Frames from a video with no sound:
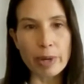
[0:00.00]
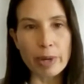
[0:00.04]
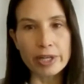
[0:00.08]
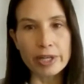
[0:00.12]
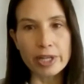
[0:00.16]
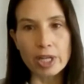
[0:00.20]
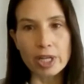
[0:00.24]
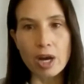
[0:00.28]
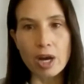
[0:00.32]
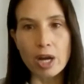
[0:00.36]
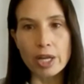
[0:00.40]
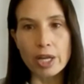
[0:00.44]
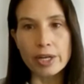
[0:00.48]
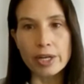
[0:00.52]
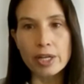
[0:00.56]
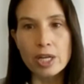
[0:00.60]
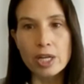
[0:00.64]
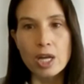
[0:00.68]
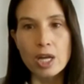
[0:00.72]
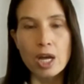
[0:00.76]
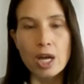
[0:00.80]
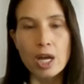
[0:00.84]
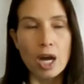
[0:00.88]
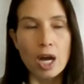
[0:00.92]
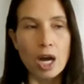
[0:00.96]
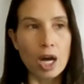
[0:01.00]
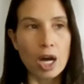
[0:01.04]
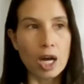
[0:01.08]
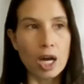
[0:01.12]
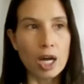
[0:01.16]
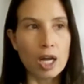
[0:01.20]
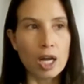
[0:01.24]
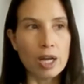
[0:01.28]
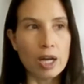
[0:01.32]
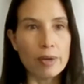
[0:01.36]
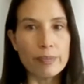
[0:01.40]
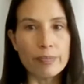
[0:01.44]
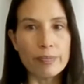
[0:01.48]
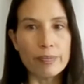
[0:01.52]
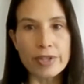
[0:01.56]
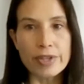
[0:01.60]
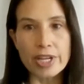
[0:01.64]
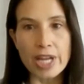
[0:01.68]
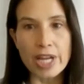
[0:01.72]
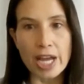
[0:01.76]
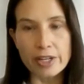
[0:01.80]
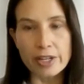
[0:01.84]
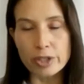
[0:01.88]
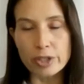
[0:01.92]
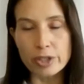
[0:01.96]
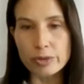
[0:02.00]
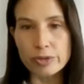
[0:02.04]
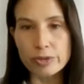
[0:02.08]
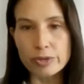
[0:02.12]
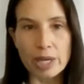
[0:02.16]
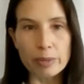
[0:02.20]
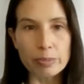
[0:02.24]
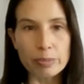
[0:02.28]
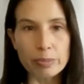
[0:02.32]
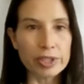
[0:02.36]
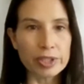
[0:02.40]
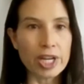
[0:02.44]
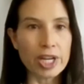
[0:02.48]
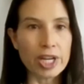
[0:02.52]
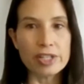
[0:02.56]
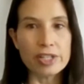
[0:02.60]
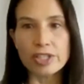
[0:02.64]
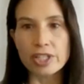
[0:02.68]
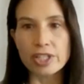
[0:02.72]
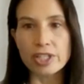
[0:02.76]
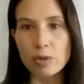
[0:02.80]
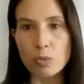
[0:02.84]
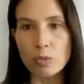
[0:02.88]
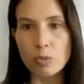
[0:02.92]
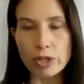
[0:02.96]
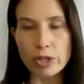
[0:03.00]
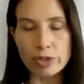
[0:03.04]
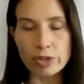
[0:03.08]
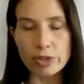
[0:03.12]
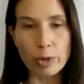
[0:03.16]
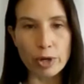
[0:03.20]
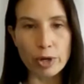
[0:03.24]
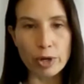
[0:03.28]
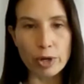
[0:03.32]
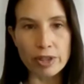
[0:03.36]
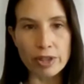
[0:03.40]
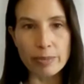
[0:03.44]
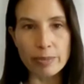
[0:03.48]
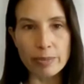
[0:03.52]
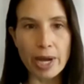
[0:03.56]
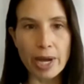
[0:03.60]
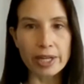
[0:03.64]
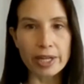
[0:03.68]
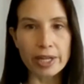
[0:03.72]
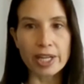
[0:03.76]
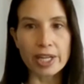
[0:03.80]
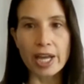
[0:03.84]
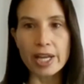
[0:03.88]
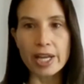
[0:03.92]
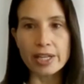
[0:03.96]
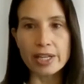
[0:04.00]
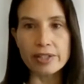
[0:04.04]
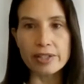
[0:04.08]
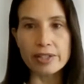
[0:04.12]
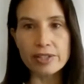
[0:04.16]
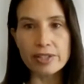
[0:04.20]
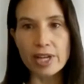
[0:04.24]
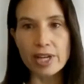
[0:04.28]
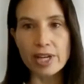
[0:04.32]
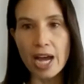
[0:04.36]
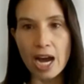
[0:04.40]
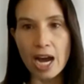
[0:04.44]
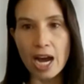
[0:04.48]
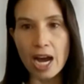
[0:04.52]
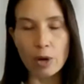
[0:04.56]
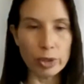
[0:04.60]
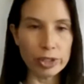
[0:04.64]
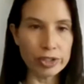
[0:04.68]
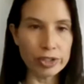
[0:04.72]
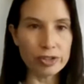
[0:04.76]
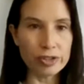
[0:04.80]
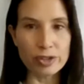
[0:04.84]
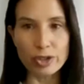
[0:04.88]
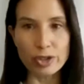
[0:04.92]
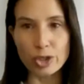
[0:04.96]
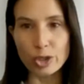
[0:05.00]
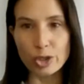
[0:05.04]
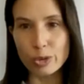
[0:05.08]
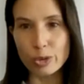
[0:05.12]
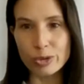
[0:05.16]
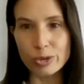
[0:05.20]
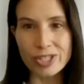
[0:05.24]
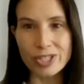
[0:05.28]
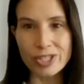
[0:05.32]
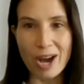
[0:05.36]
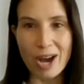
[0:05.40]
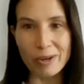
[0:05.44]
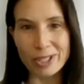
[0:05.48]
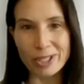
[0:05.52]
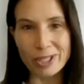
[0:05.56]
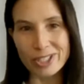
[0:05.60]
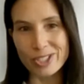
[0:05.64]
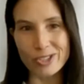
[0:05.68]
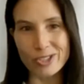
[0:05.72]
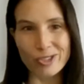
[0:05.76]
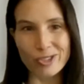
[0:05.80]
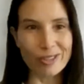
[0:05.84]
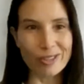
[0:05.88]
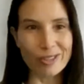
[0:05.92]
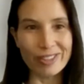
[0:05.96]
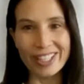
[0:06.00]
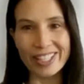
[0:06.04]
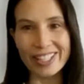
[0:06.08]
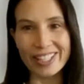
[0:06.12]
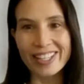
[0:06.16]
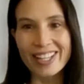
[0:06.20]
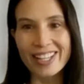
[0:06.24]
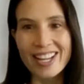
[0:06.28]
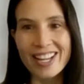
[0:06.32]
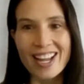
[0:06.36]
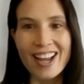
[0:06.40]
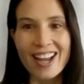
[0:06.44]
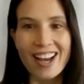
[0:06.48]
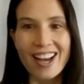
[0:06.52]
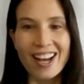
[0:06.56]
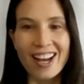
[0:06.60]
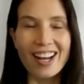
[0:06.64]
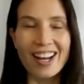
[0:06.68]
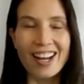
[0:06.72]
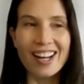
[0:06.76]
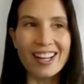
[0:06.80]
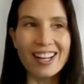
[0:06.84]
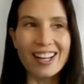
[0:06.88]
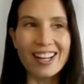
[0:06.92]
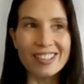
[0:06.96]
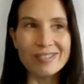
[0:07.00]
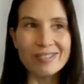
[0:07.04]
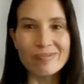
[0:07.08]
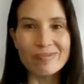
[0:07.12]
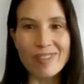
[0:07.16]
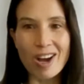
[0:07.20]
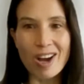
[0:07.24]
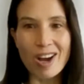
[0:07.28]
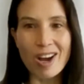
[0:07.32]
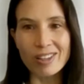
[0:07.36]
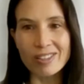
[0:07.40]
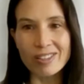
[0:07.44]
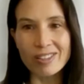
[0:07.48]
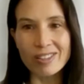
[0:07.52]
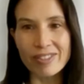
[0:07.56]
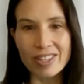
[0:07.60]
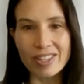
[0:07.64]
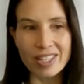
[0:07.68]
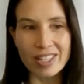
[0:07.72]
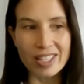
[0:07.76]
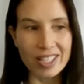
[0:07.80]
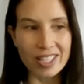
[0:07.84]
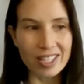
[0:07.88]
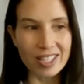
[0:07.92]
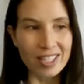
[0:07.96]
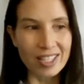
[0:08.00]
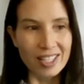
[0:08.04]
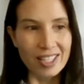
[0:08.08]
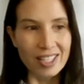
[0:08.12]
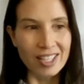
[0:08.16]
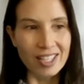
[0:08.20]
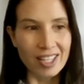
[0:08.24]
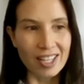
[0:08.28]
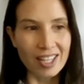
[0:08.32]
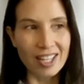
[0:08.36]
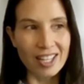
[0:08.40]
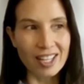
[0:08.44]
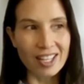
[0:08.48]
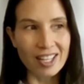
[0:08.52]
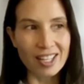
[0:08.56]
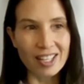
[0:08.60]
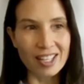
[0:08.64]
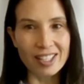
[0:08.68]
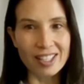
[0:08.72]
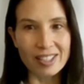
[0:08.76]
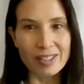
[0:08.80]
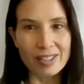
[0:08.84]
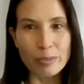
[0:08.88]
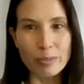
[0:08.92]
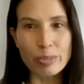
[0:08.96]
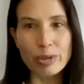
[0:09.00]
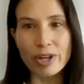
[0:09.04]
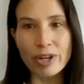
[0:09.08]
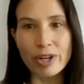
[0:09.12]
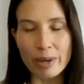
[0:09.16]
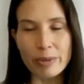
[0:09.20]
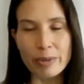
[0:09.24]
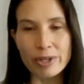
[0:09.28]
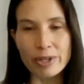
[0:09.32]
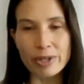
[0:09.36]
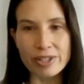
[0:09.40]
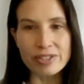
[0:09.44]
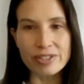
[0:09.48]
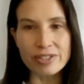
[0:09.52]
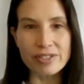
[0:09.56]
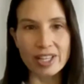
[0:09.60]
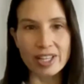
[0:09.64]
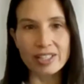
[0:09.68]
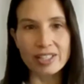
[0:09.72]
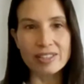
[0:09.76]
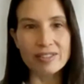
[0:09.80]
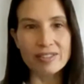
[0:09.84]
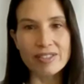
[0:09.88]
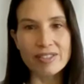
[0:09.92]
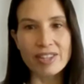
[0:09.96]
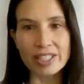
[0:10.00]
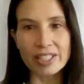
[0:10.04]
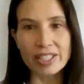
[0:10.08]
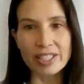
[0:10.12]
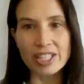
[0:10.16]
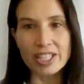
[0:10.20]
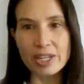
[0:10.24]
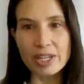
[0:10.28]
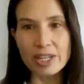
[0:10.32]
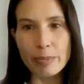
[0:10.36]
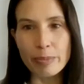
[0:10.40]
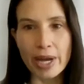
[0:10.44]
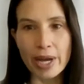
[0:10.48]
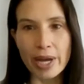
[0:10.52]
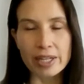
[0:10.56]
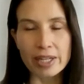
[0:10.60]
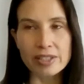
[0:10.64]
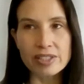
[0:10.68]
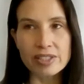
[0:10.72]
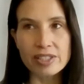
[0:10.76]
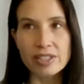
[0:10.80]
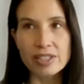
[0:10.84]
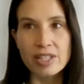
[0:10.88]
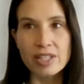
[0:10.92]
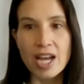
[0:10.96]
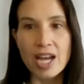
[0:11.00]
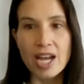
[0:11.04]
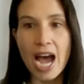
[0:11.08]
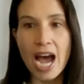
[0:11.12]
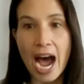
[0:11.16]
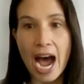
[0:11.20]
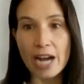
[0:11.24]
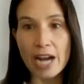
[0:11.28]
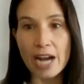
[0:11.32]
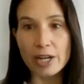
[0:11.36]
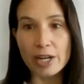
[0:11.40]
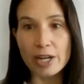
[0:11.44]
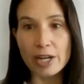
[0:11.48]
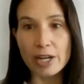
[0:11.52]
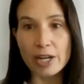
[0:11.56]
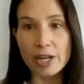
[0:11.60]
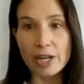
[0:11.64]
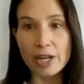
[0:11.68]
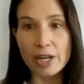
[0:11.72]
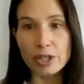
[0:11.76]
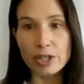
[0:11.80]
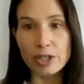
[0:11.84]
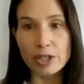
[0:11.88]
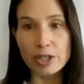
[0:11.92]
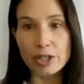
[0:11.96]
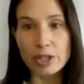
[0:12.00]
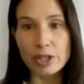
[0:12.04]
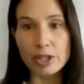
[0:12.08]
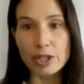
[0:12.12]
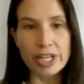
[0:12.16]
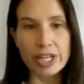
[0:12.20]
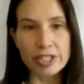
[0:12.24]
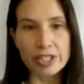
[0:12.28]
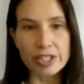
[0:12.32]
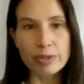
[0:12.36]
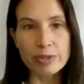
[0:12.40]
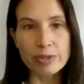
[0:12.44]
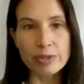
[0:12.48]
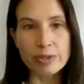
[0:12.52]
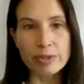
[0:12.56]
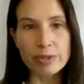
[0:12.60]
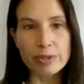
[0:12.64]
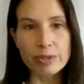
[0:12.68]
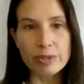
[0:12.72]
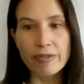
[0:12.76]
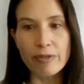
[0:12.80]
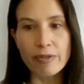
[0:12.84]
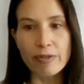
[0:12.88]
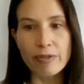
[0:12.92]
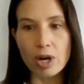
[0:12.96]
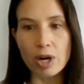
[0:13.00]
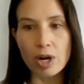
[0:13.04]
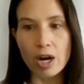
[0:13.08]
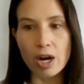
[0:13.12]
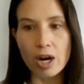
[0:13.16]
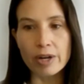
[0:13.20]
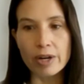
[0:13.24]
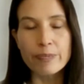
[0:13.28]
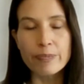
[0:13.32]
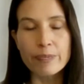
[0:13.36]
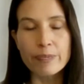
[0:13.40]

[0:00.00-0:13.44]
depending on the end use application, what's put on the back end, how it's used, how it's driven, all of the parameters that can impact actual range. But for our